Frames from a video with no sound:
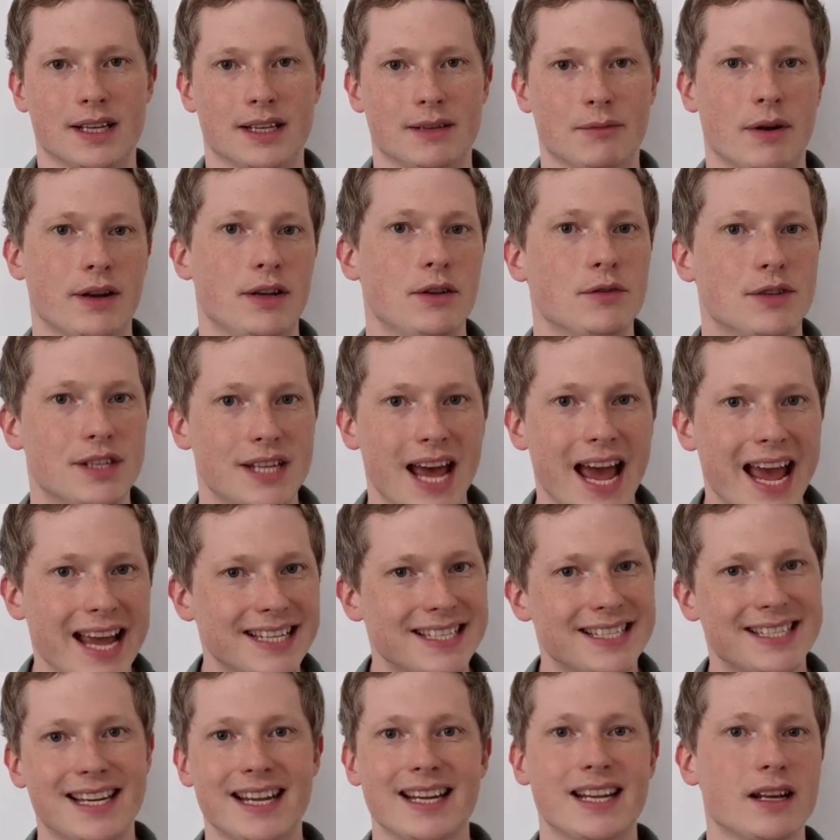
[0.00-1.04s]
when you
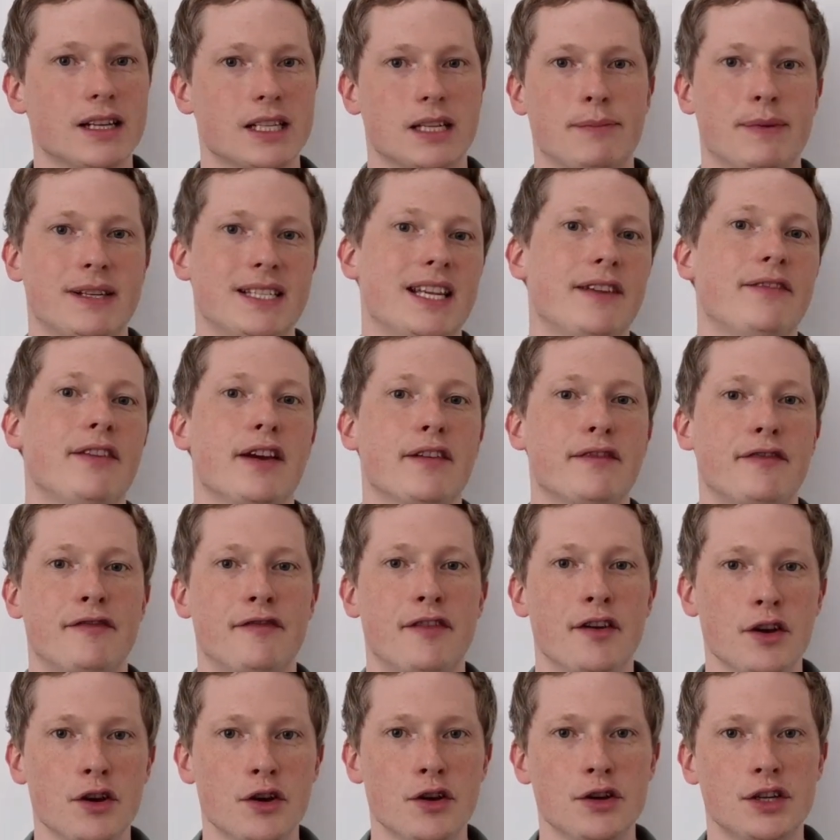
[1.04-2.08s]
tasted a specific
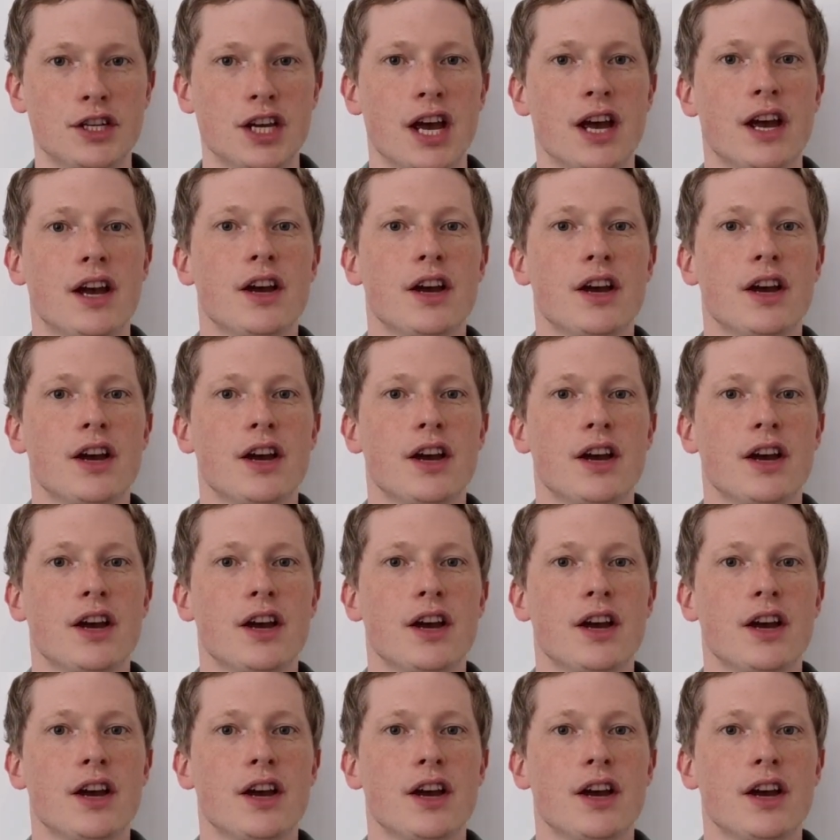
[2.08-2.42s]
food.